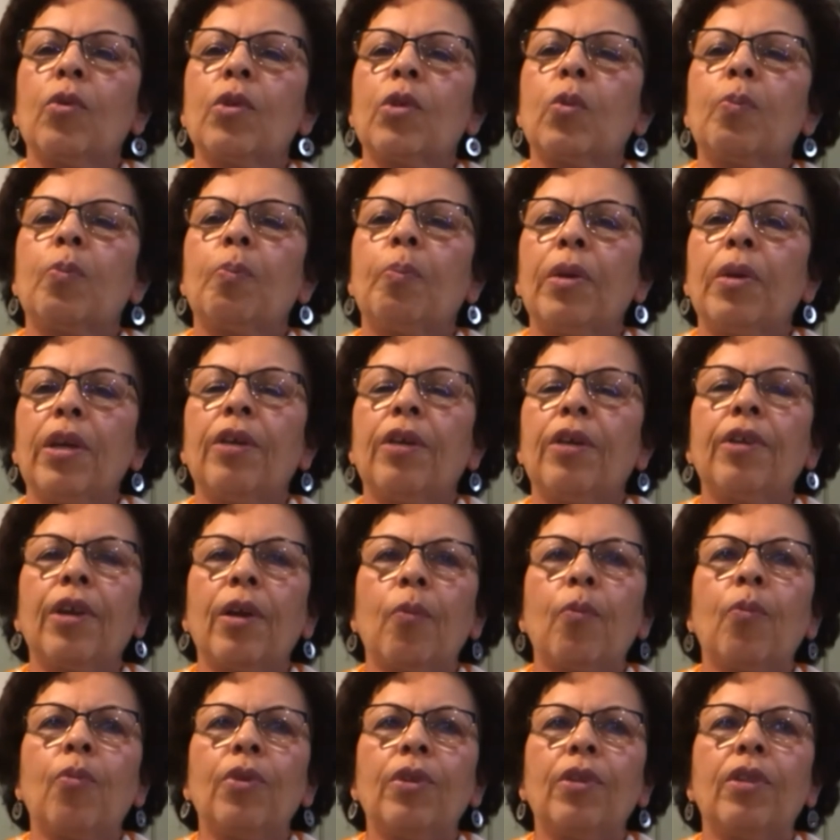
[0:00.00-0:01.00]
was paired
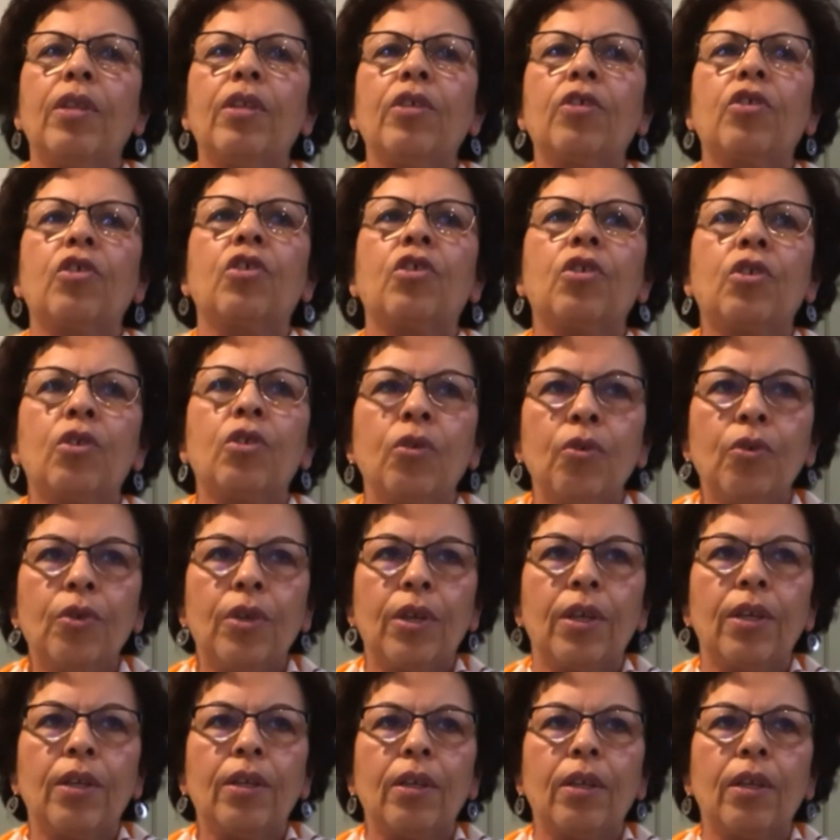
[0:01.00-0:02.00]
up with this
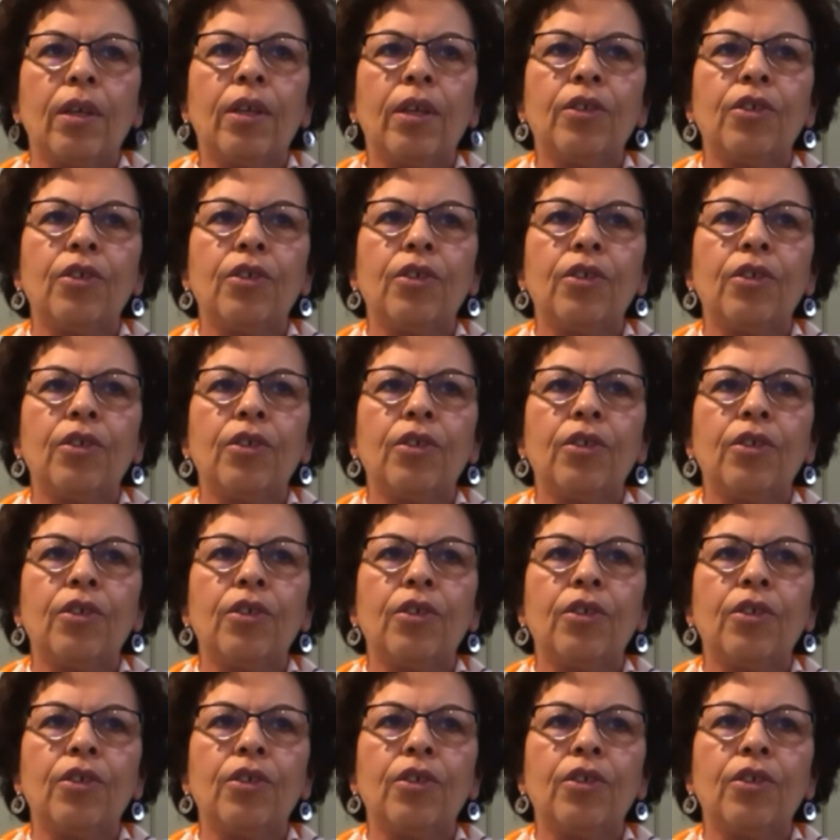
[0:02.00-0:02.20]
student,